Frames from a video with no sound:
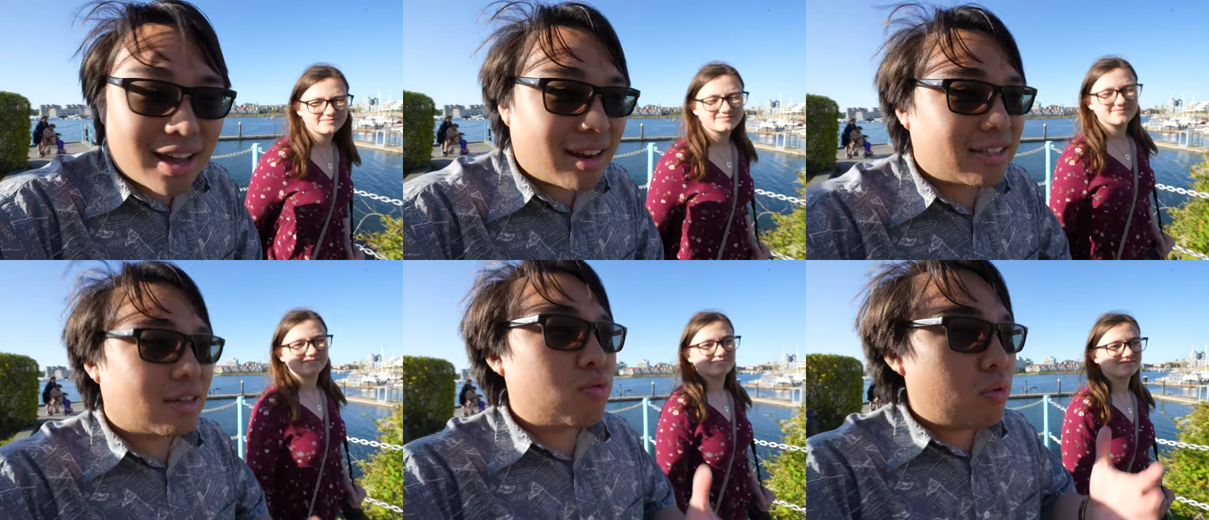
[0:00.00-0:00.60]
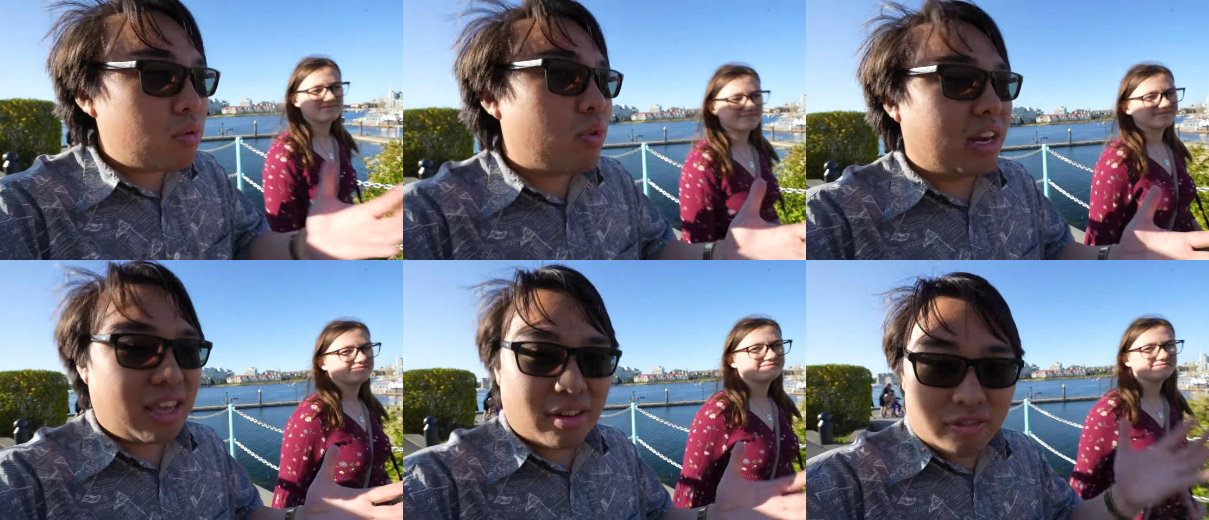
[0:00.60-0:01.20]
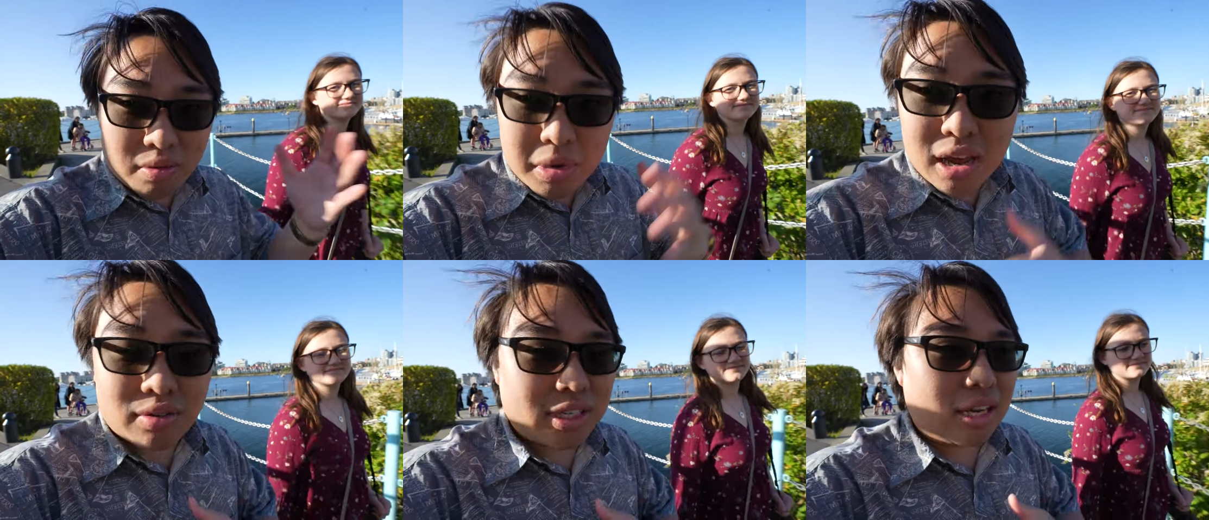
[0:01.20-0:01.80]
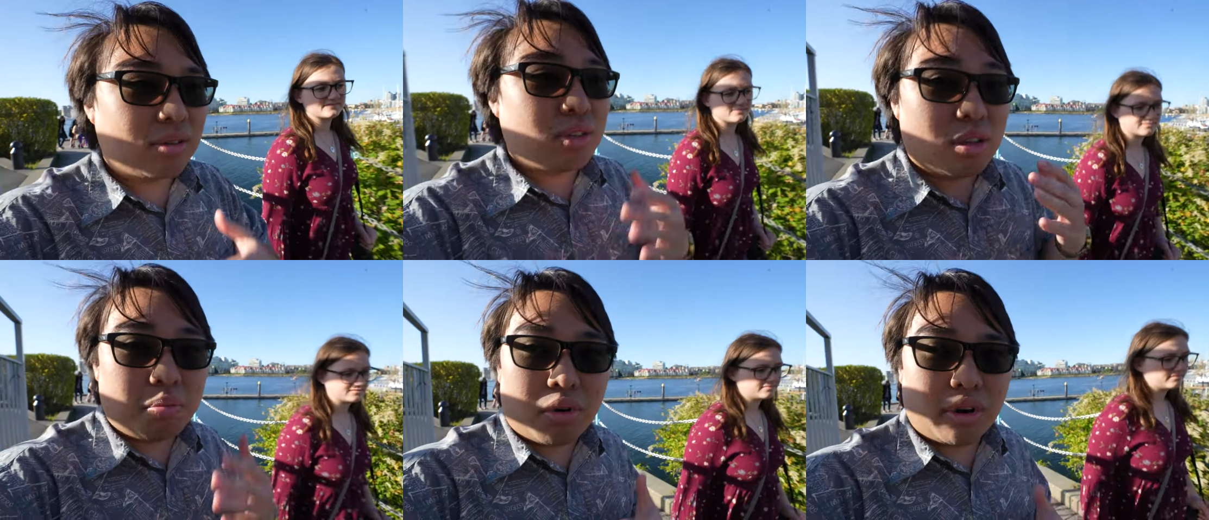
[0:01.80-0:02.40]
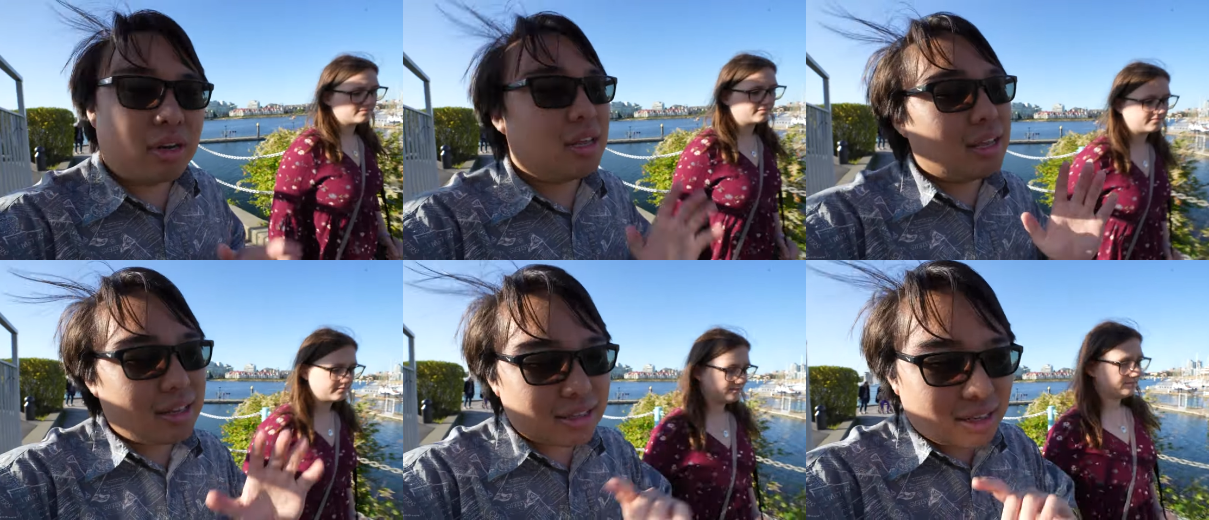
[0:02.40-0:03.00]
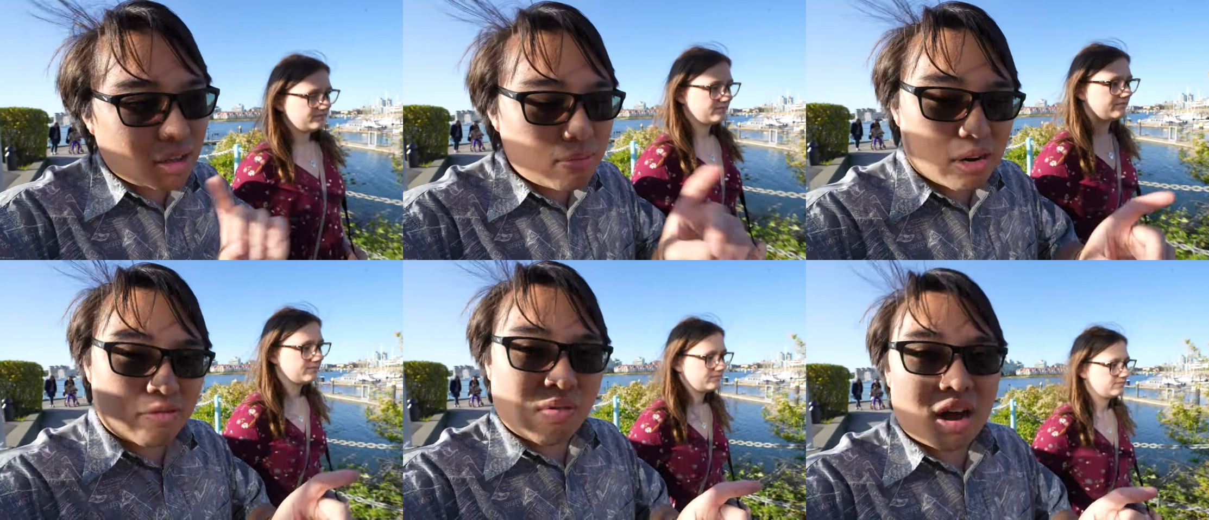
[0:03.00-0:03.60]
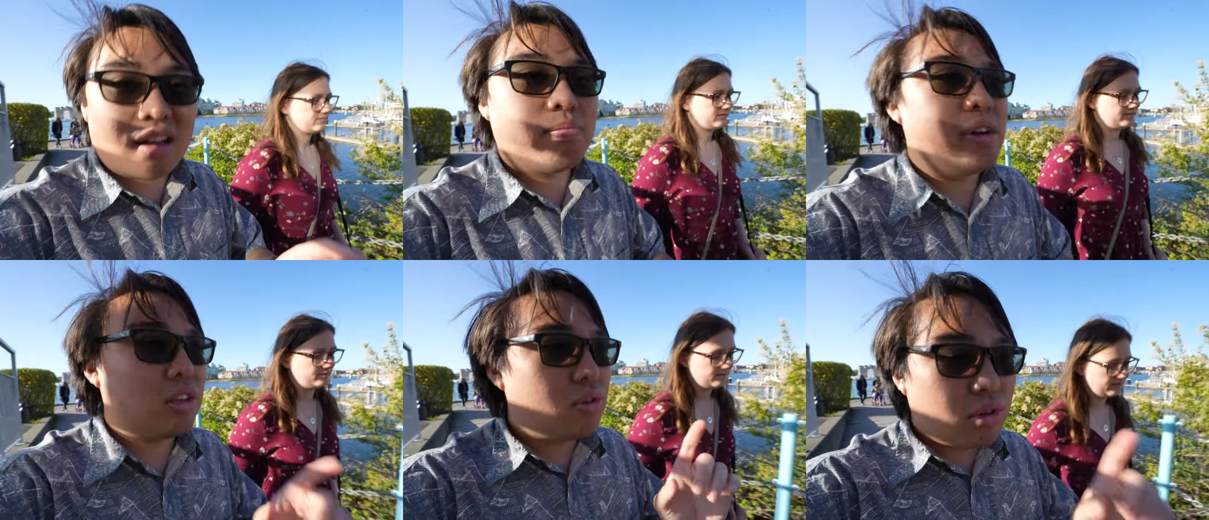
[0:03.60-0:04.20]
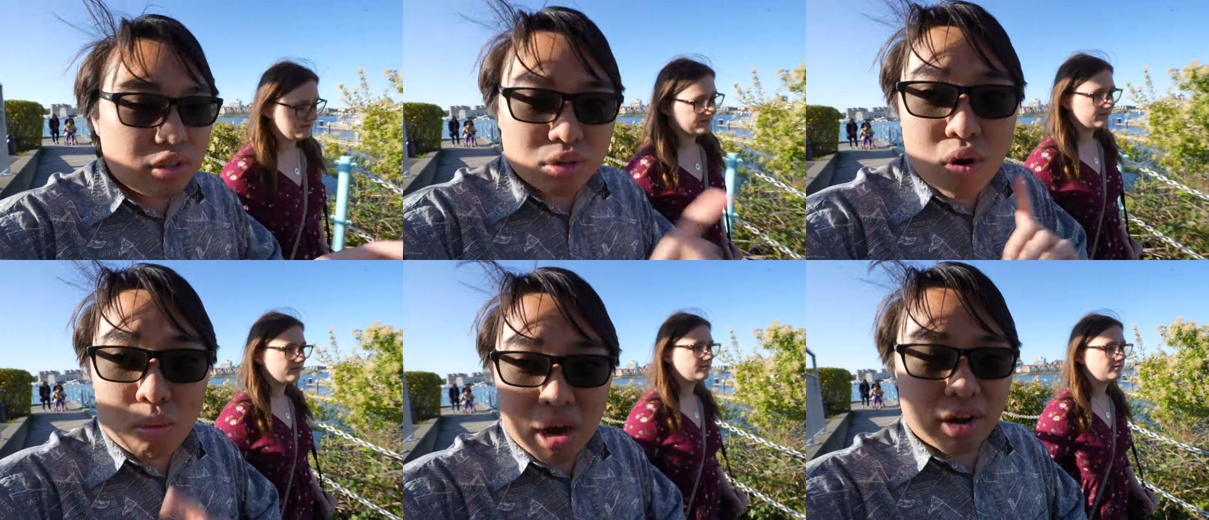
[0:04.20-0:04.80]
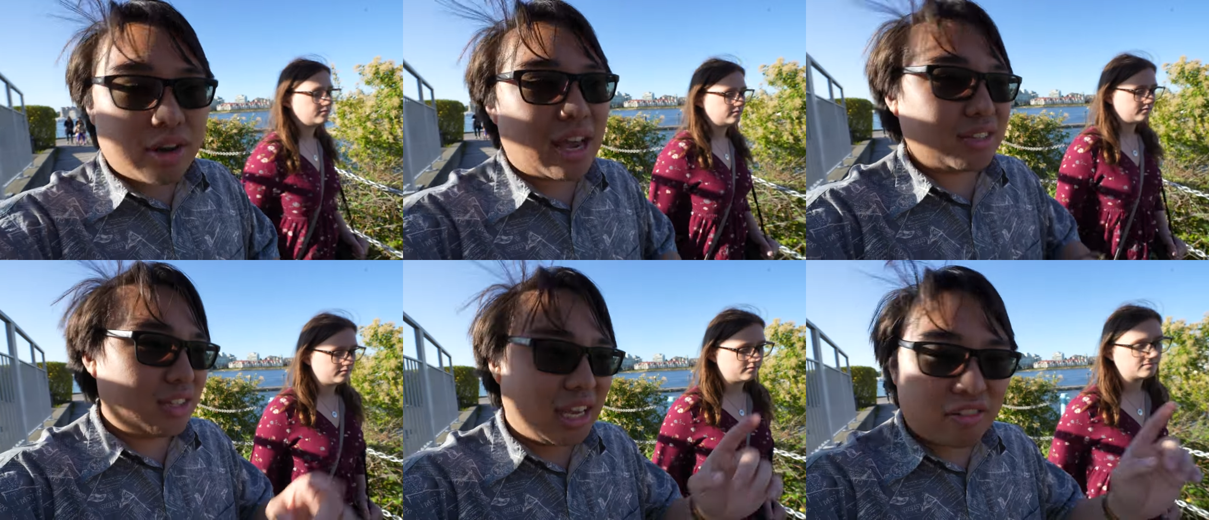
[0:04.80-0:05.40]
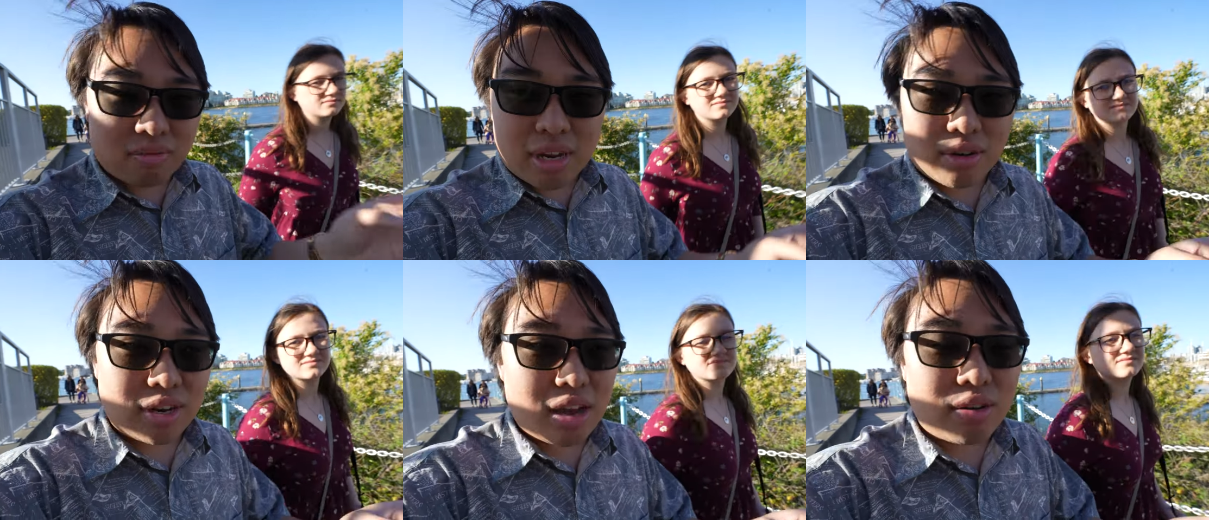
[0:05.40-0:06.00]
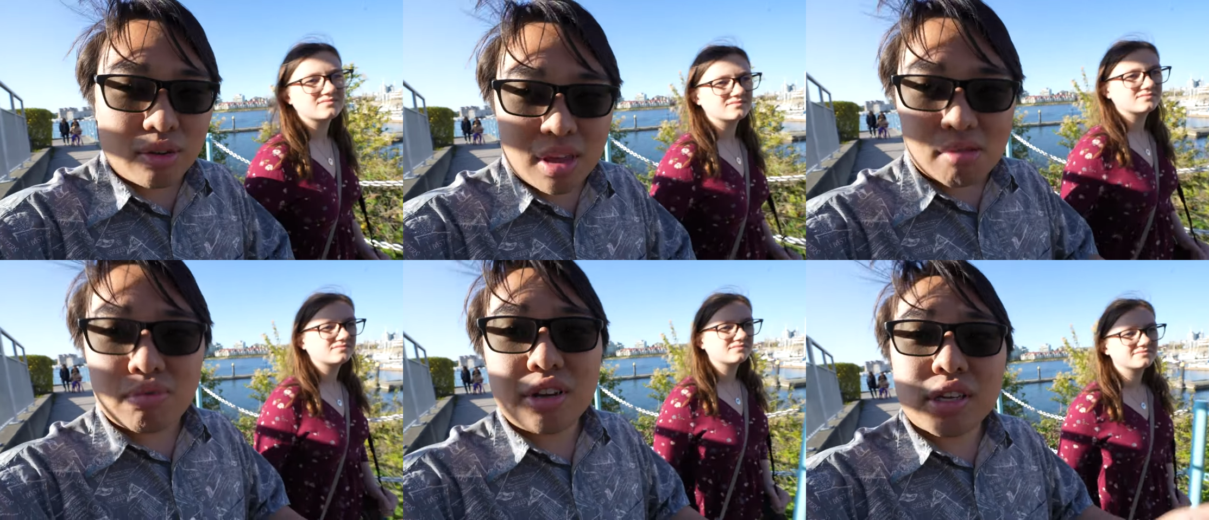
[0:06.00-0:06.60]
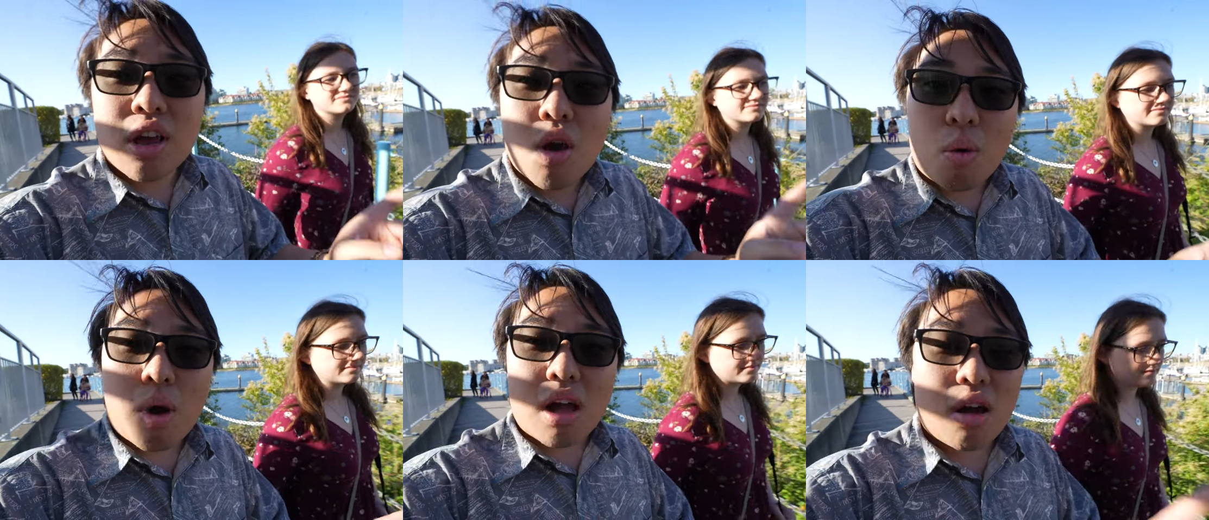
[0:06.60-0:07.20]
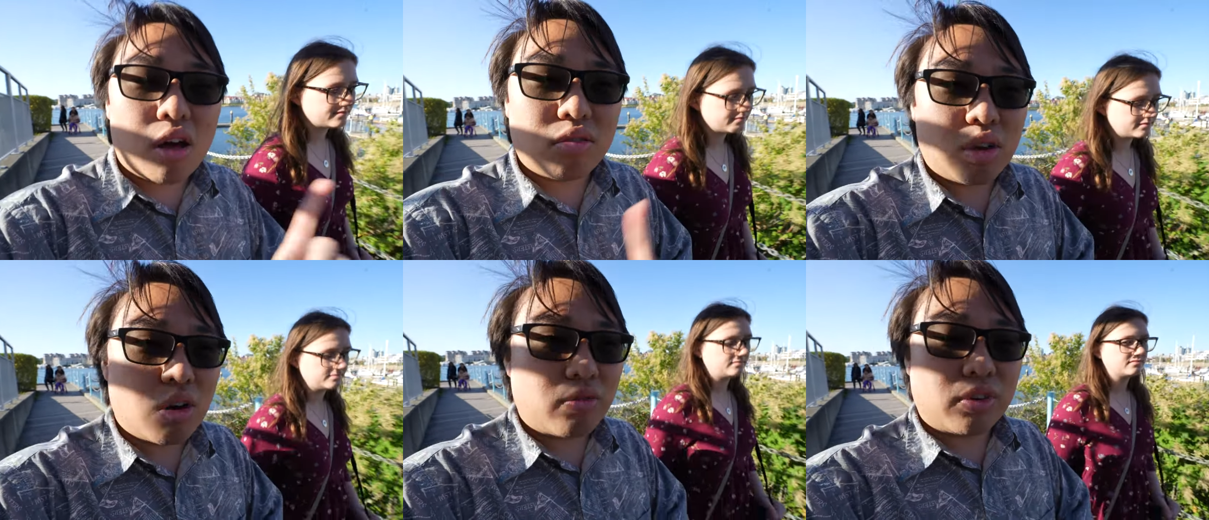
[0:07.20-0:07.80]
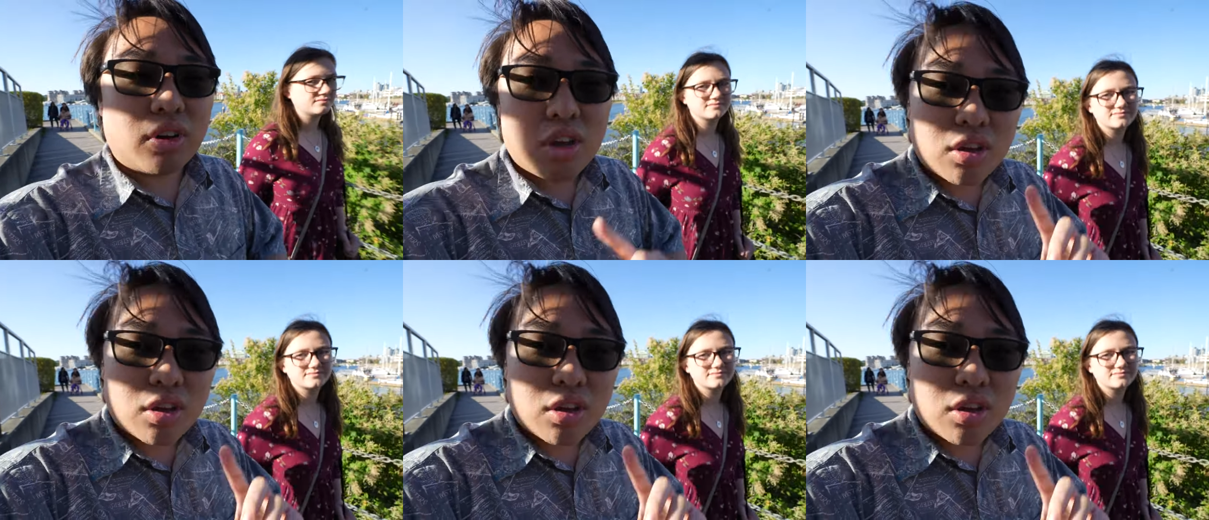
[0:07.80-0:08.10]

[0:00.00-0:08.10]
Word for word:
Speaker 1: taught us that one way to get from downtown to the port, it's a little bit of a walk, but you could do a water taxi, take it from downtown near the Empress, walk all the way over,